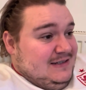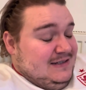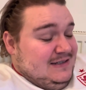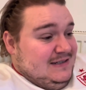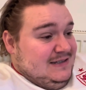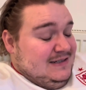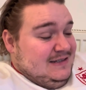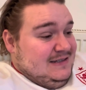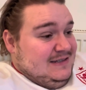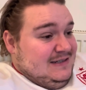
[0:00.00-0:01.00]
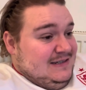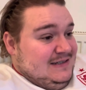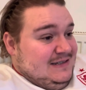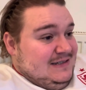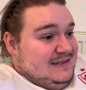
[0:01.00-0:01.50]

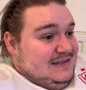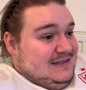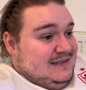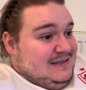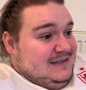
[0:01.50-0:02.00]
No one is speaking in this clip.